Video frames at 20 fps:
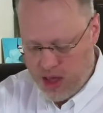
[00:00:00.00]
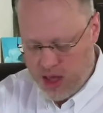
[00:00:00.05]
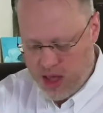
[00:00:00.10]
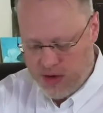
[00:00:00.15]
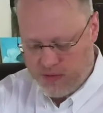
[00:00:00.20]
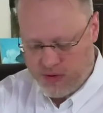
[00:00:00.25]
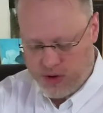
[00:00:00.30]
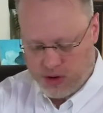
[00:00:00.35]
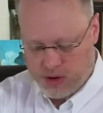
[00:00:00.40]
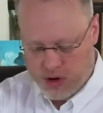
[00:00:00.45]

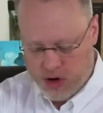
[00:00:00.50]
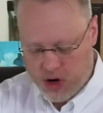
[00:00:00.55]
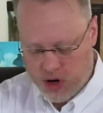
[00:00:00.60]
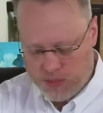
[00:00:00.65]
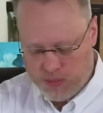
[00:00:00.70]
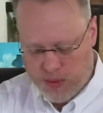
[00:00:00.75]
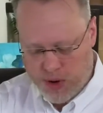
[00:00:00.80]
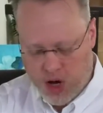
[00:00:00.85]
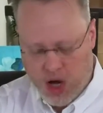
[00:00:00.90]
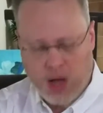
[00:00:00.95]
If you
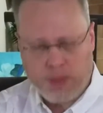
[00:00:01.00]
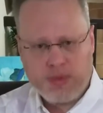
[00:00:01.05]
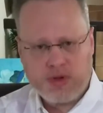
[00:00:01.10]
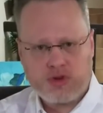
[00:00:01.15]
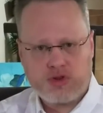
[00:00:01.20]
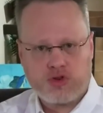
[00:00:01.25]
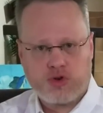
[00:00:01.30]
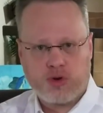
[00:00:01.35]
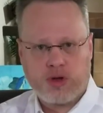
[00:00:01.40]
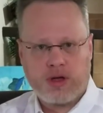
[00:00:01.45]
learn
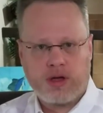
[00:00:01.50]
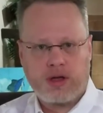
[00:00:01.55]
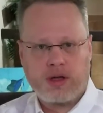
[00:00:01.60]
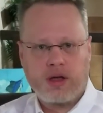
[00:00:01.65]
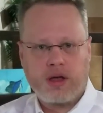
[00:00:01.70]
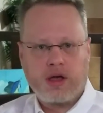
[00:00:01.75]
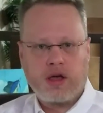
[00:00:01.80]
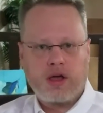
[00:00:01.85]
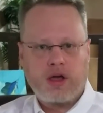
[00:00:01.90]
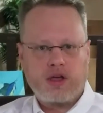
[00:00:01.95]
palmistry,
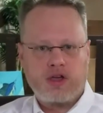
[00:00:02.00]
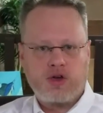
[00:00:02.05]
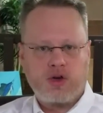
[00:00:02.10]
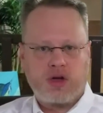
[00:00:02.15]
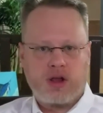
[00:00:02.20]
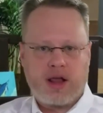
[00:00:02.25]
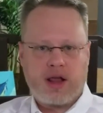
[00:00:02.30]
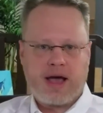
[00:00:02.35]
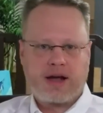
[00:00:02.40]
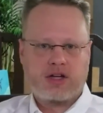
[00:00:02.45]
you
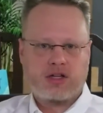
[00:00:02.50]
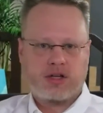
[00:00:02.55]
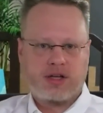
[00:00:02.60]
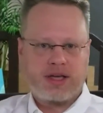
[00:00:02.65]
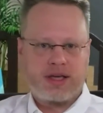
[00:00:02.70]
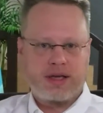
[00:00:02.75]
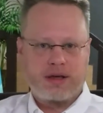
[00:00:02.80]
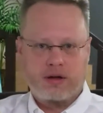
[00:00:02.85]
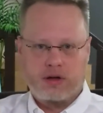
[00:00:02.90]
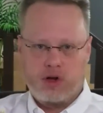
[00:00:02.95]
can
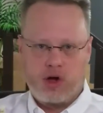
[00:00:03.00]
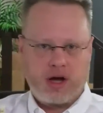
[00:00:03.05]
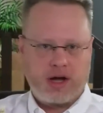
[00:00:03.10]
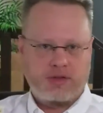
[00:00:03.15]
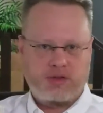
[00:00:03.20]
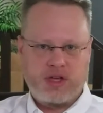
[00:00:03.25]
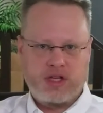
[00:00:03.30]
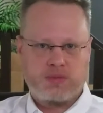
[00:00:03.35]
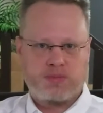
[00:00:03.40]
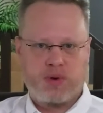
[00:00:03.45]
actually look
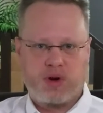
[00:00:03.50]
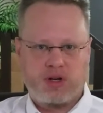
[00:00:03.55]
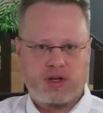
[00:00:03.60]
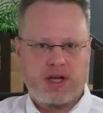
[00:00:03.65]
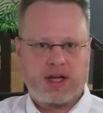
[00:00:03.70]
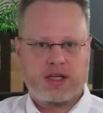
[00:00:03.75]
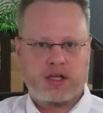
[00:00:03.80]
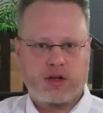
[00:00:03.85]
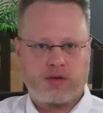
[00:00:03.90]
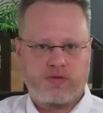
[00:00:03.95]
at these
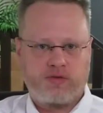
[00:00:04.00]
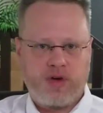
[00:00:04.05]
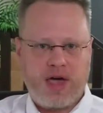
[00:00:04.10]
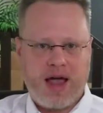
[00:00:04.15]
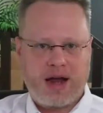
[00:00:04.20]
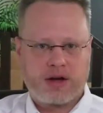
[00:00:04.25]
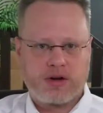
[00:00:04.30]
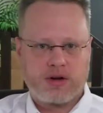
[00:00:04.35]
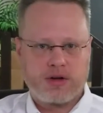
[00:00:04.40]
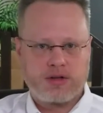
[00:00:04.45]
predictive
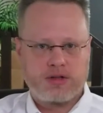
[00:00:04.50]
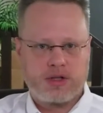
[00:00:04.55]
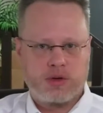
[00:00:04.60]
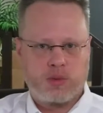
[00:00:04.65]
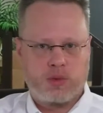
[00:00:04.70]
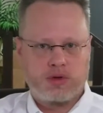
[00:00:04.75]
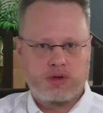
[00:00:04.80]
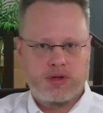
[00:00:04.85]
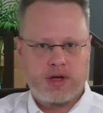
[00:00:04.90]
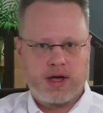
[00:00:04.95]
factors that
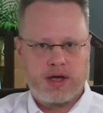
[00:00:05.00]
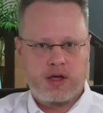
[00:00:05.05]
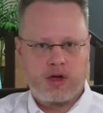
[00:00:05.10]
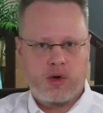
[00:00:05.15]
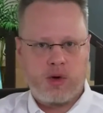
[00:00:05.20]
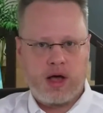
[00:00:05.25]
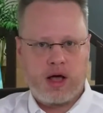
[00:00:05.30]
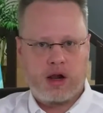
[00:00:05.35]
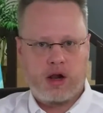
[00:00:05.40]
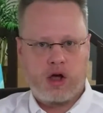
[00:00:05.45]
will tell
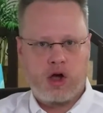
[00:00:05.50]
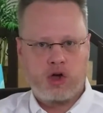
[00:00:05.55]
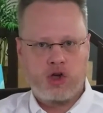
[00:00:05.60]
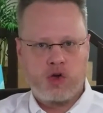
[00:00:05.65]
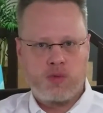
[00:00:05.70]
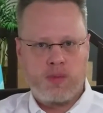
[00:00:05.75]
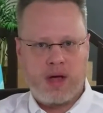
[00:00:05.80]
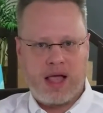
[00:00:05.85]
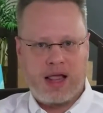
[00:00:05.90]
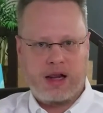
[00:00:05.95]
you how long
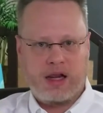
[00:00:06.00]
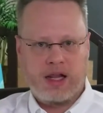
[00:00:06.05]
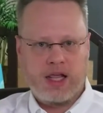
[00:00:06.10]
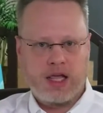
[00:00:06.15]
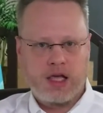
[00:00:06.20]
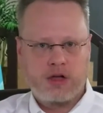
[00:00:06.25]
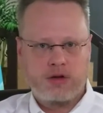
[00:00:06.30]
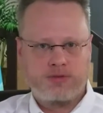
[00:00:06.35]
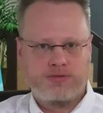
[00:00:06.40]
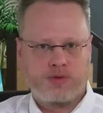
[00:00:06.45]
you might
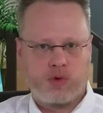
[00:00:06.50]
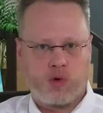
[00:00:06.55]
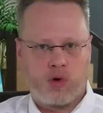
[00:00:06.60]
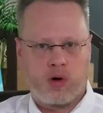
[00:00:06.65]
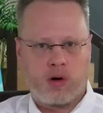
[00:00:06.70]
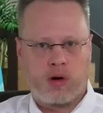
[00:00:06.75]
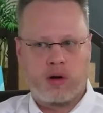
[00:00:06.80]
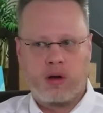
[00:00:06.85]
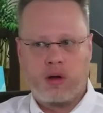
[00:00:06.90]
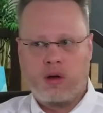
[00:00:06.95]
live
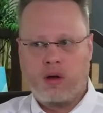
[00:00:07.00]
or